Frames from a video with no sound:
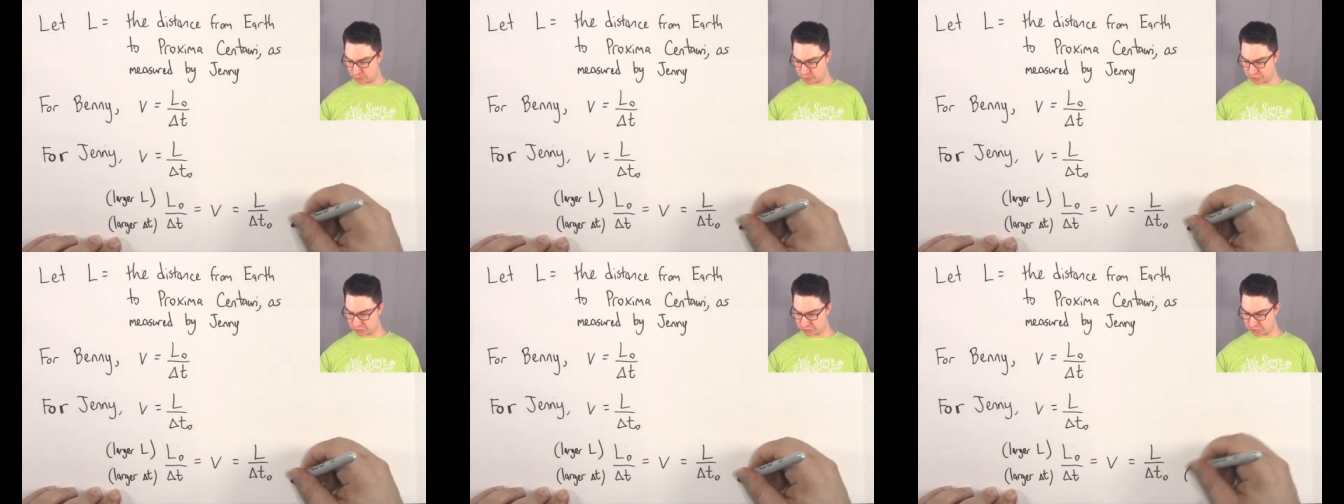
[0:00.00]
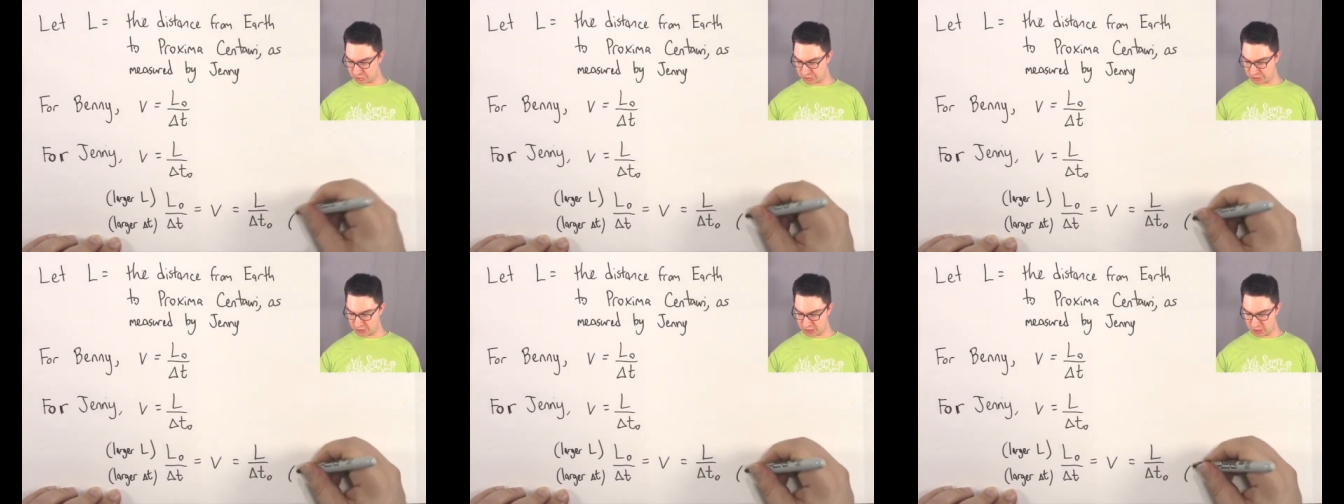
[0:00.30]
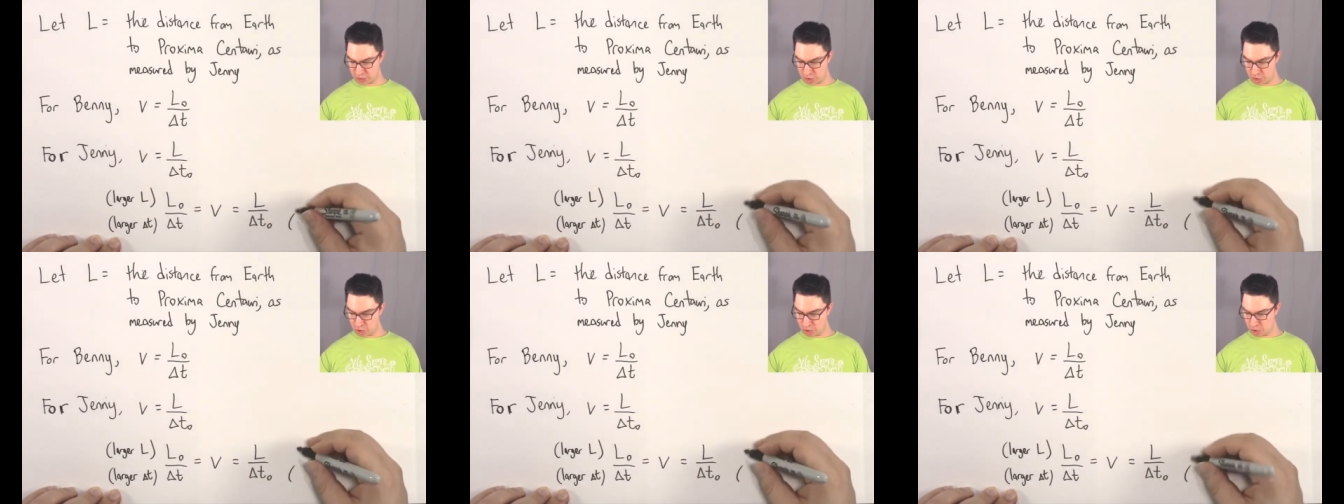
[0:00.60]
which is
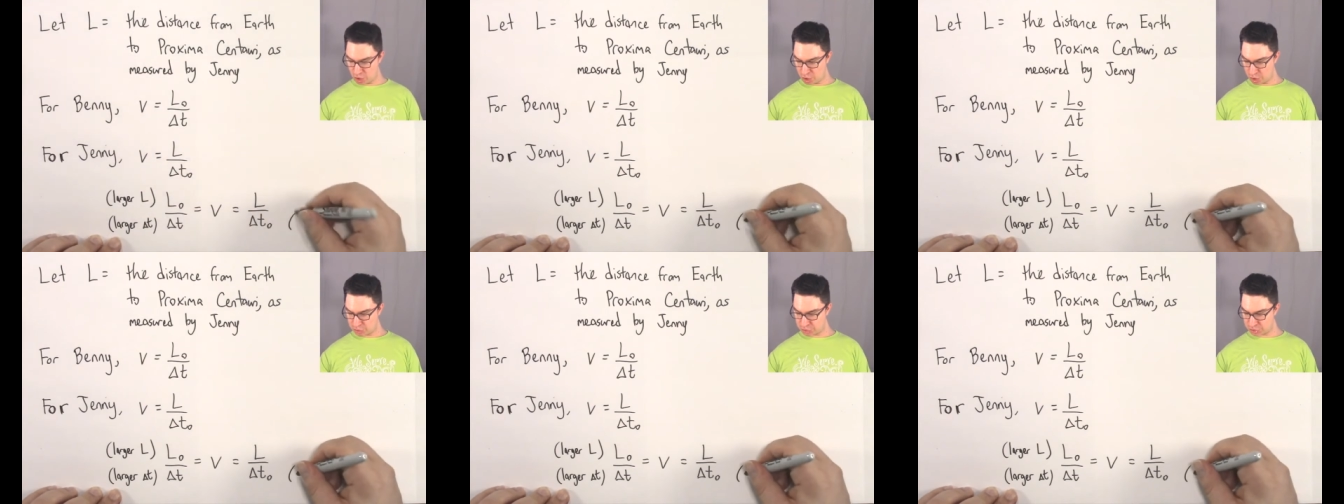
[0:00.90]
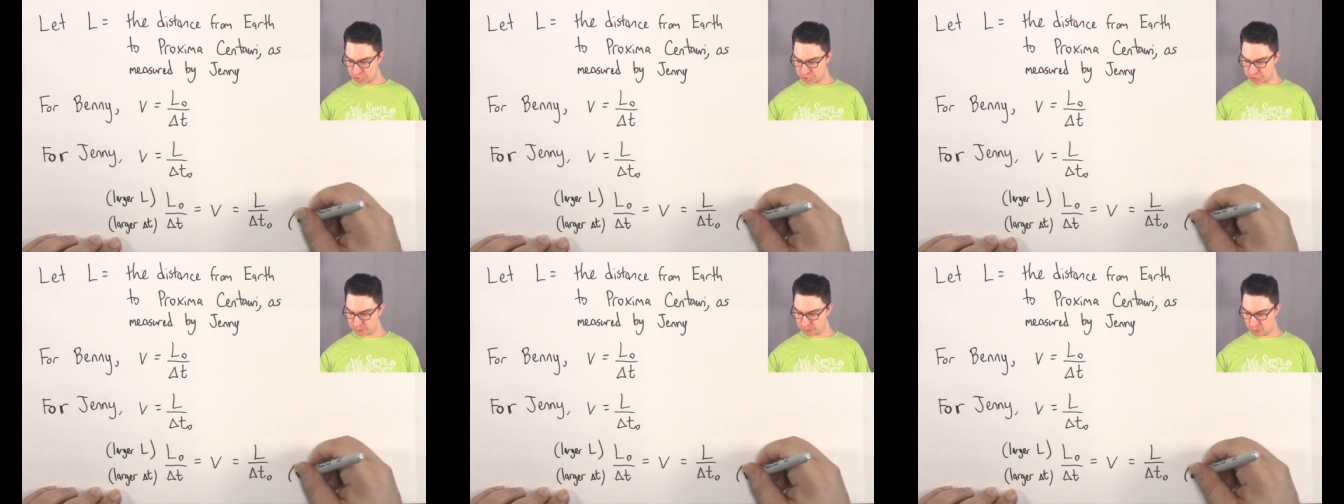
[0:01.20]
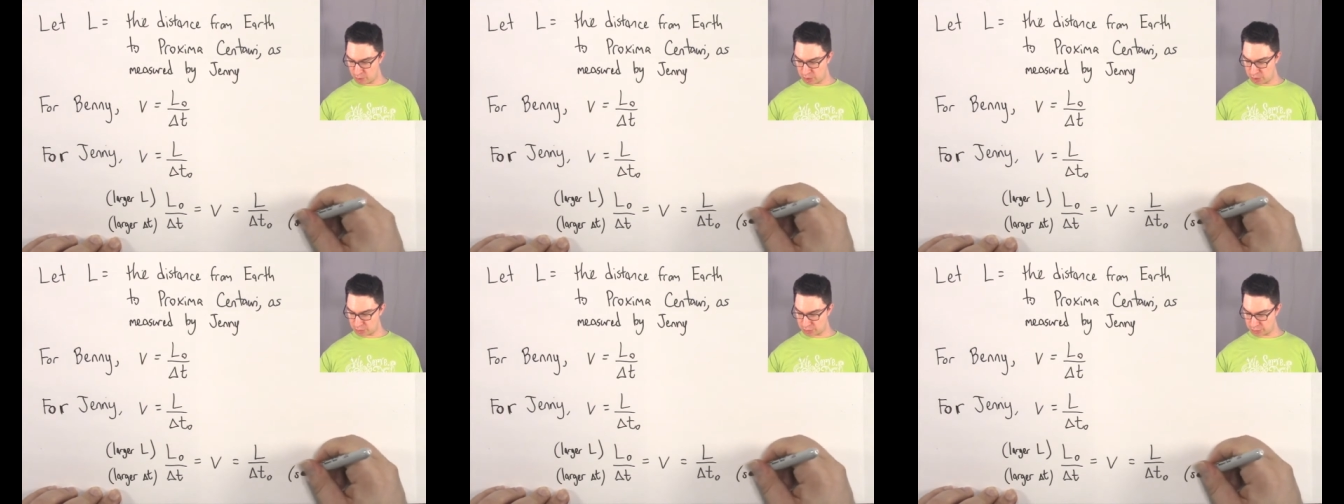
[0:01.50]
the
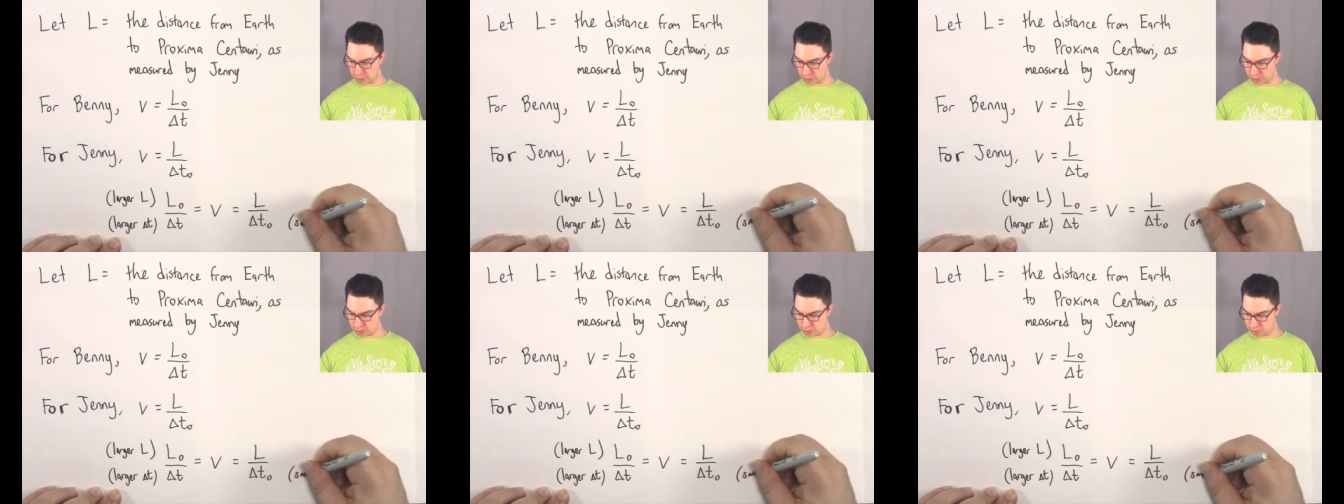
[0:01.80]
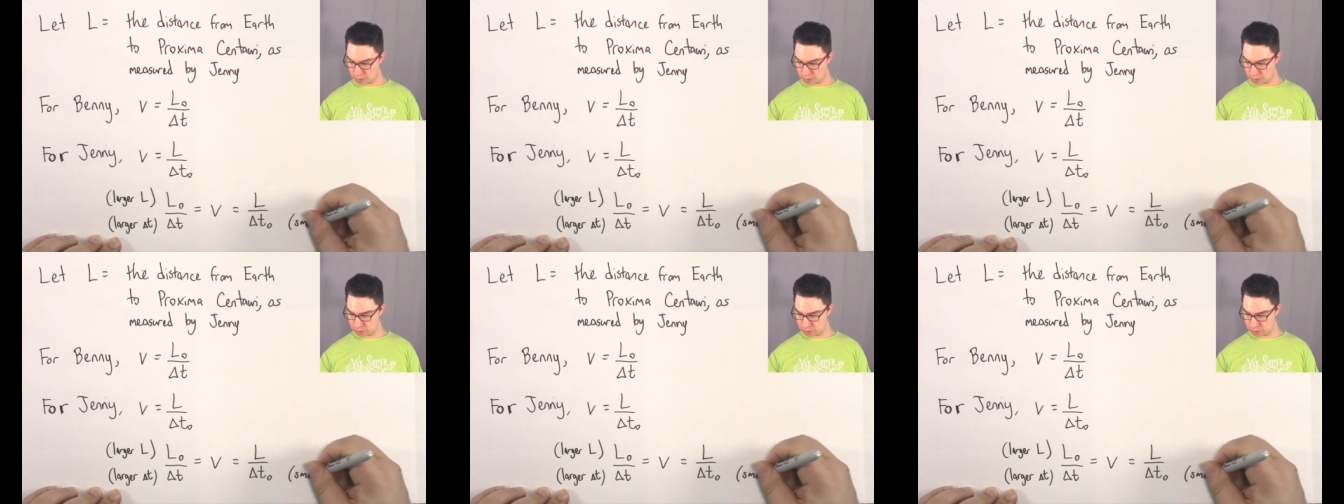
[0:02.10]
smaller